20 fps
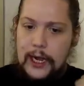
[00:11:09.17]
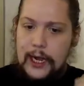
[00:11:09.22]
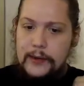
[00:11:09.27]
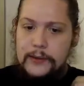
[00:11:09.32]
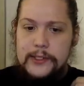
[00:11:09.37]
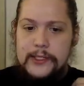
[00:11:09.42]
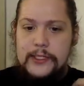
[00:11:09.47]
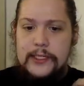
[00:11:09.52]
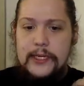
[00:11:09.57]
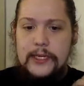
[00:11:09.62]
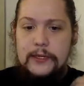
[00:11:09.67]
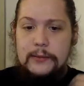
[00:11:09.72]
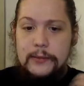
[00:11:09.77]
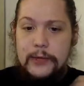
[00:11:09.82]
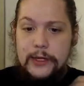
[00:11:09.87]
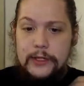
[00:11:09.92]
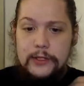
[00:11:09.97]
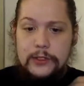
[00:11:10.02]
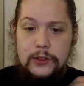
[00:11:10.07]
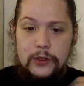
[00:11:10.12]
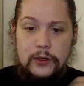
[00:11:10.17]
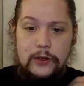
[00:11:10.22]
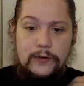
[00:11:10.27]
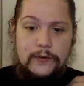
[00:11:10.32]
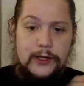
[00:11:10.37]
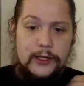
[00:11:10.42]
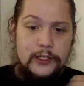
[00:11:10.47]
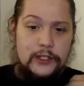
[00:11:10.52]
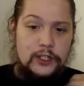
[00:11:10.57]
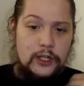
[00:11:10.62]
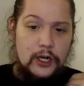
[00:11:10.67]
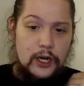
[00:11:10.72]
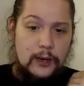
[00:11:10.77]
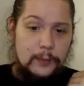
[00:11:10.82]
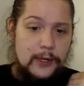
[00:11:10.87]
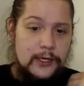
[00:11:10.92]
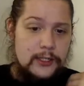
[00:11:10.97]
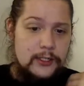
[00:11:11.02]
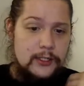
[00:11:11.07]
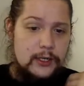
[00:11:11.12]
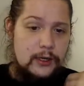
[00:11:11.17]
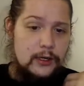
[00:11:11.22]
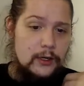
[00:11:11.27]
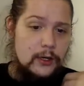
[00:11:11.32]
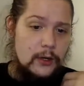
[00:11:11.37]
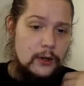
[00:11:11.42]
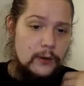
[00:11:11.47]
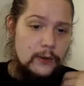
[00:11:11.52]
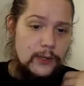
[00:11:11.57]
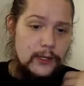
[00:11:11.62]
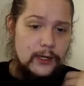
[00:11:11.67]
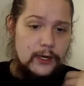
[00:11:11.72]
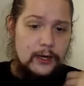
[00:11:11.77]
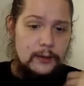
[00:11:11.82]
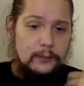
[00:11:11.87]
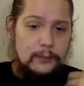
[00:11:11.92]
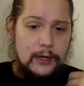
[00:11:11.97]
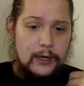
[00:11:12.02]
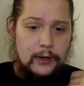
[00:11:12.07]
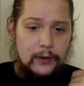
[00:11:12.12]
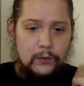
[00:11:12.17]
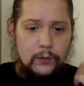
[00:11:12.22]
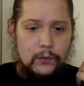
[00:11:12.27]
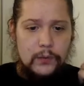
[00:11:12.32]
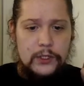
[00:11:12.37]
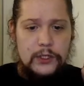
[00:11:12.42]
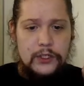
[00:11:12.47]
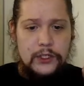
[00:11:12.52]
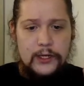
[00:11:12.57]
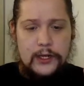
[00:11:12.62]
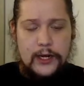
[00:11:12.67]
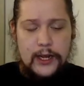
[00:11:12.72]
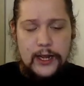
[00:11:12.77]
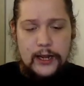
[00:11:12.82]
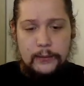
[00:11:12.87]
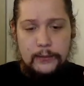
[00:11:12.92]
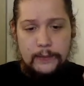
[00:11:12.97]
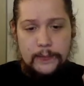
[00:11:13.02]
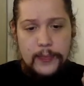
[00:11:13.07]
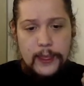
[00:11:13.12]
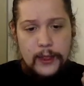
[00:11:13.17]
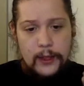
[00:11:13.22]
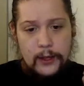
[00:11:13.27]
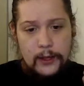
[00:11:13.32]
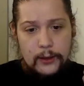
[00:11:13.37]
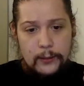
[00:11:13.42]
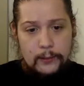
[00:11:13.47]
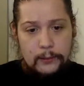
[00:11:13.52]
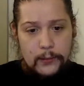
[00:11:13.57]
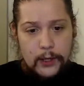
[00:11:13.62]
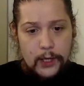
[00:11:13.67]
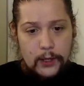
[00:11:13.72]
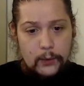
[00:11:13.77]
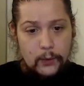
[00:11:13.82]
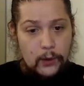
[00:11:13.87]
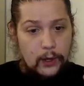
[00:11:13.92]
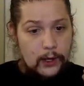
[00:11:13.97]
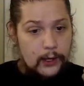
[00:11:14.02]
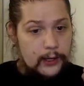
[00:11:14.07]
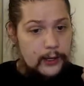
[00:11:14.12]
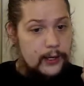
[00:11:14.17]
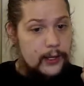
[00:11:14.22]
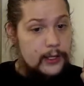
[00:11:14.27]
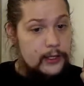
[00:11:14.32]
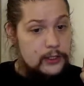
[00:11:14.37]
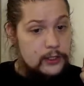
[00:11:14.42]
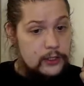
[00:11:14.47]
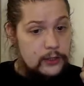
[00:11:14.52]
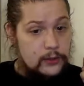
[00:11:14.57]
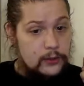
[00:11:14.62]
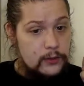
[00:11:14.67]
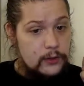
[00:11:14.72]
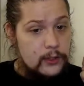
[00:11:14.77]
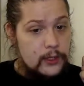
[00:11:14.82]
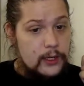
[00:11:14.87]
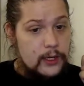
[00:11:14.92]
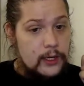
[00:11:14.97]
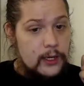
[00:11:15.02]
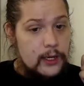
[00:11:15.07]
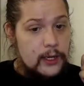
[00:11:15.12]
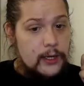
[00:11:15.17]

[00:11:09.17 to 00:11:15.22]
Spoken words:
"I was standing by the door of that shop. I saw you go in and come out. What's your name?" "Marwan. And you?"